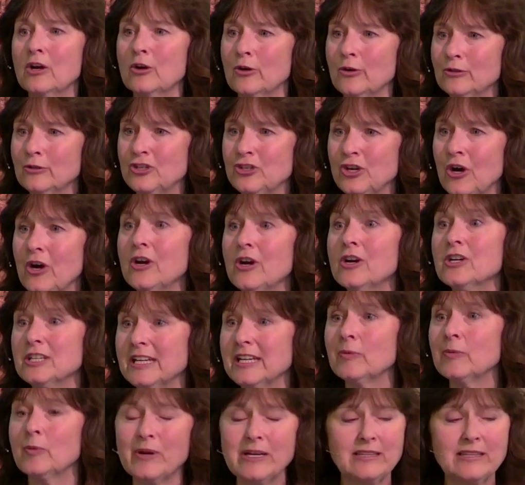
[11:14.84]
who
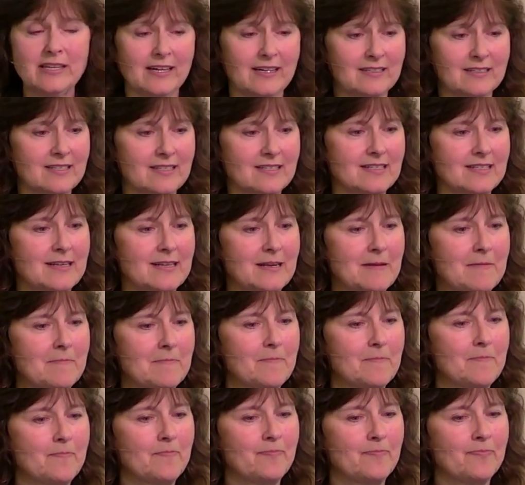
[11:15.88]
journey with us.
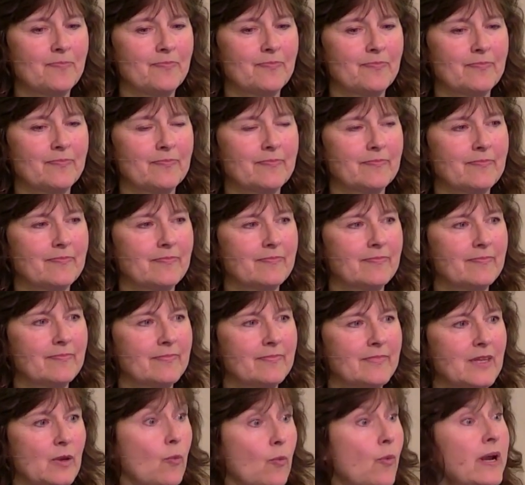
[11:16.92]

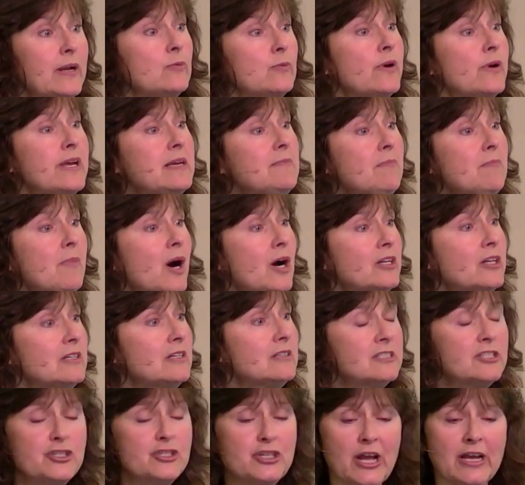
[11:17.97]
When we
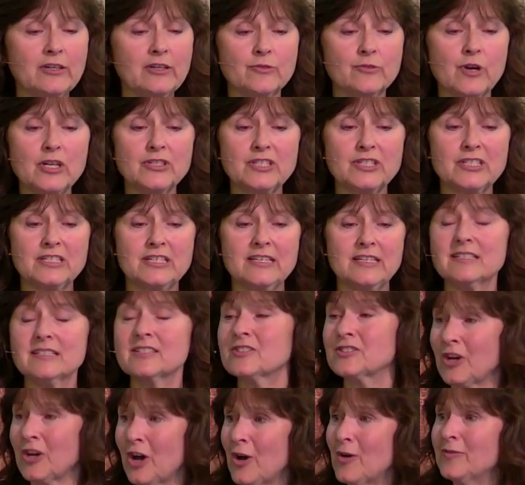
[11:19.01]
modeled generosity,
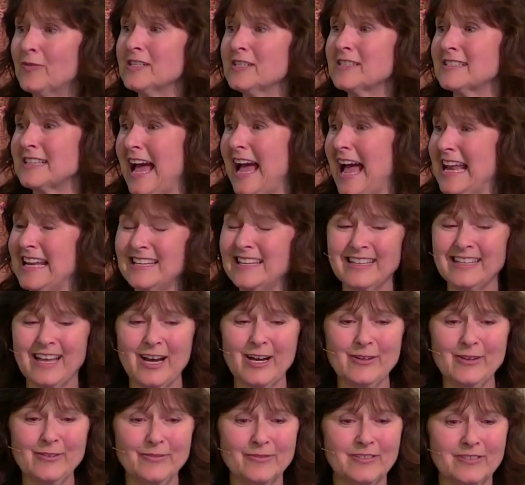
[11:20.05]
service, and
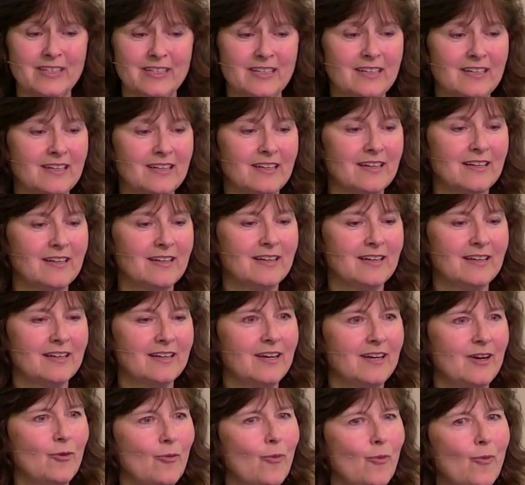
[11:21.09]
love,
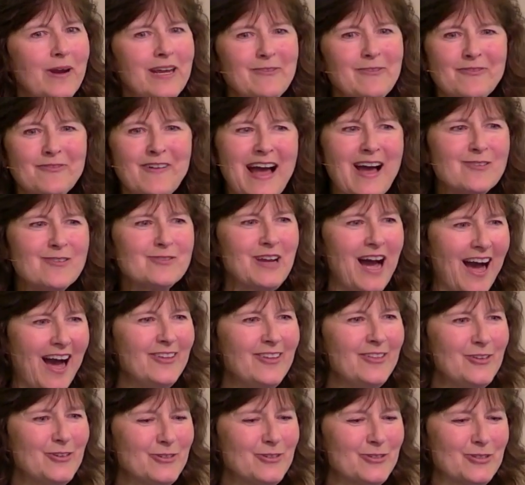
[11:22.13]
we found
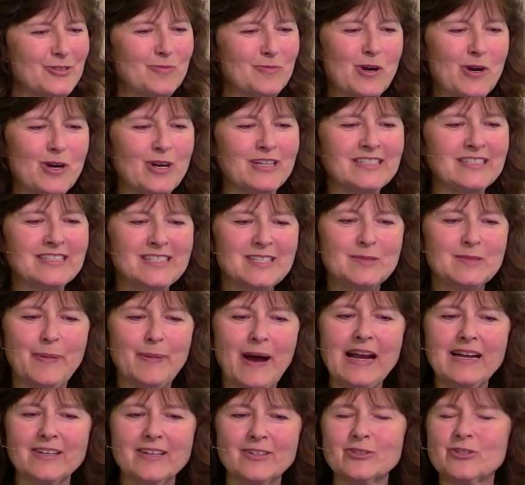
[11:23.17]
others were
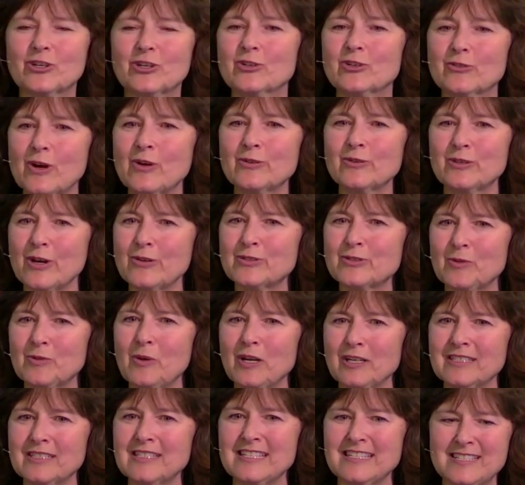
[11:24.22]
inspired to grow those
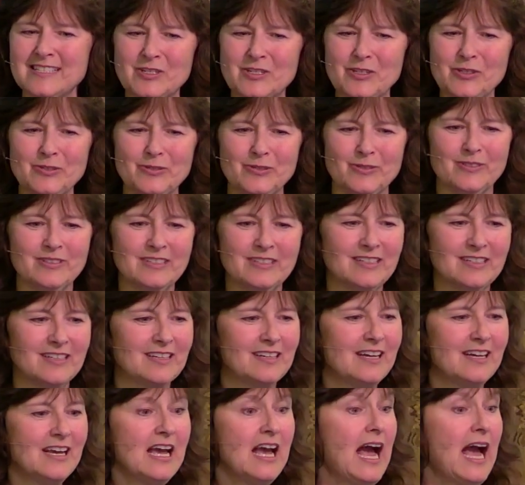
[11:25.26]
qualities too.
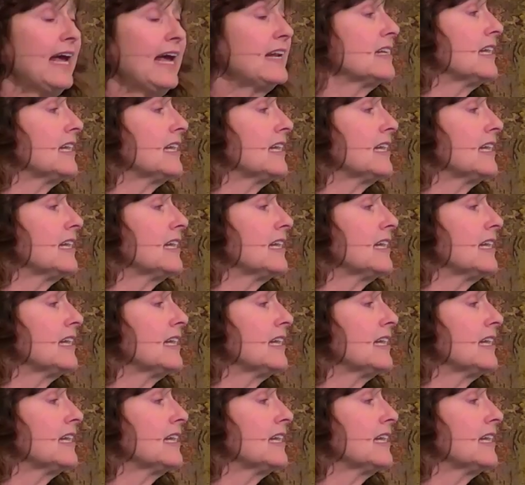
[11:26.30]
And